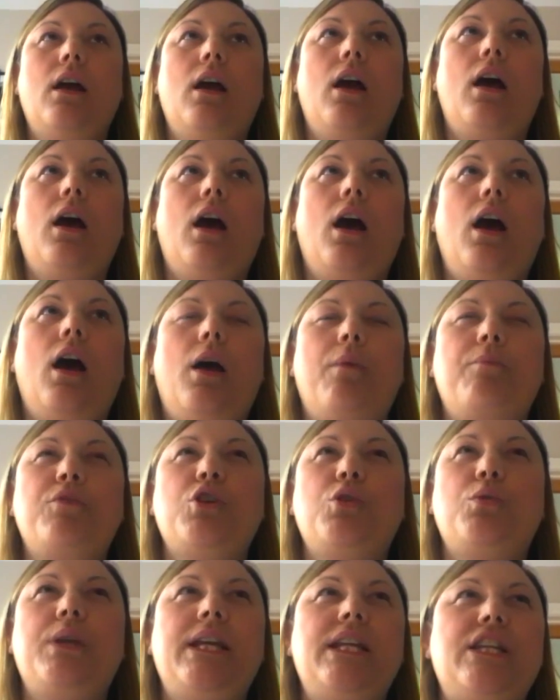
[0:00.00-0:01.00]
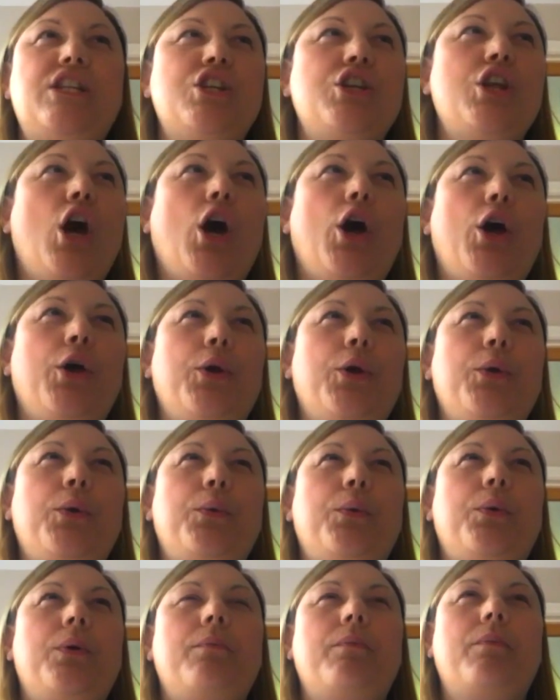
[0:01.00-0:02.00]
You need to know
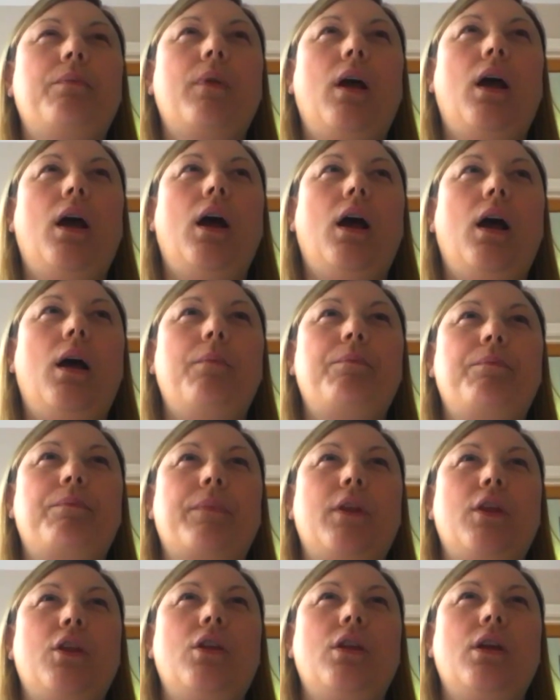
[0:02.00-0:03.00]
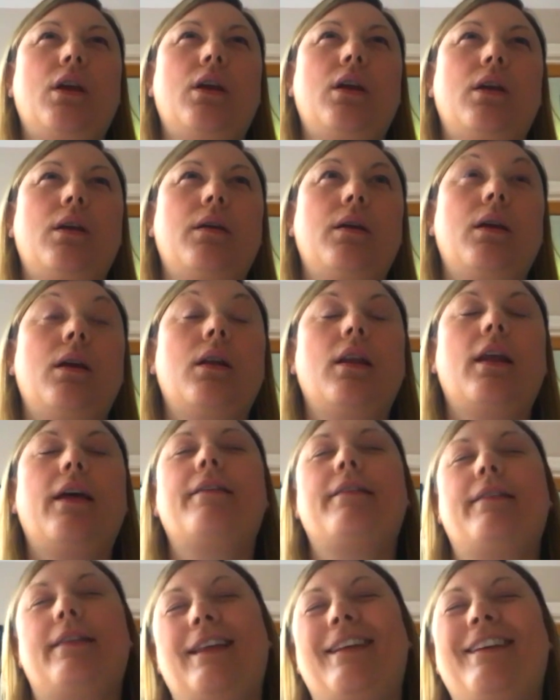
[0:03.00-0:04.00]
like
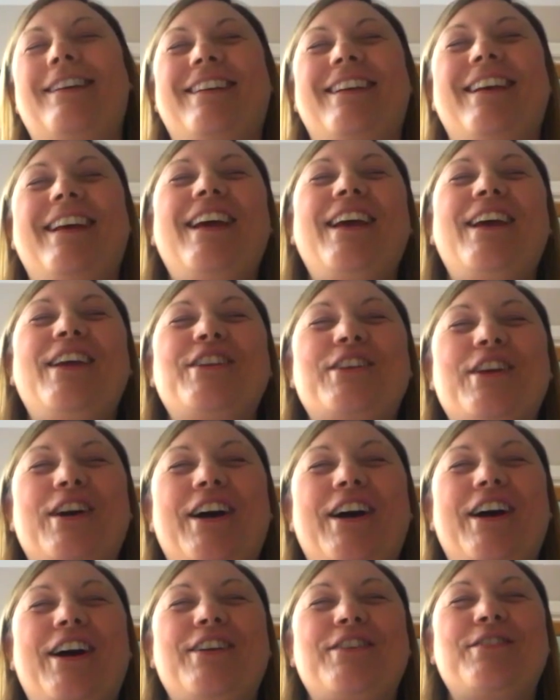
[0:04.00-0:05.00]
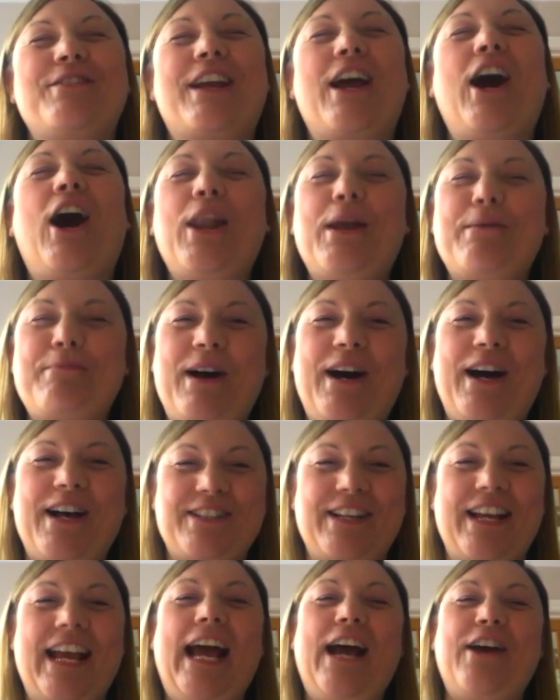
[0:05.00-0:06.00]
the color bars,
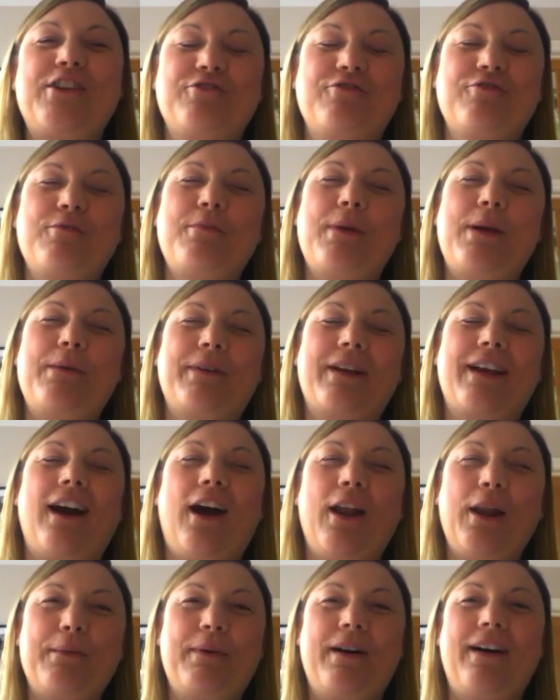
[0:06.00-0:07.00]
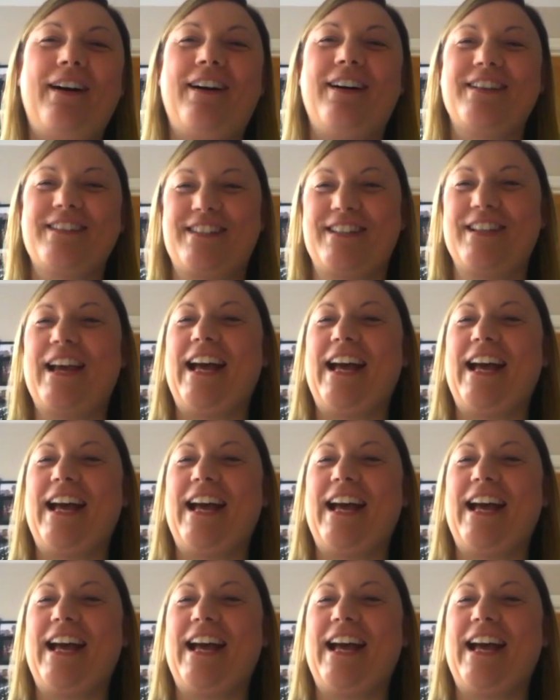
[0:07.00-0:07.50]
like how to remember color bars.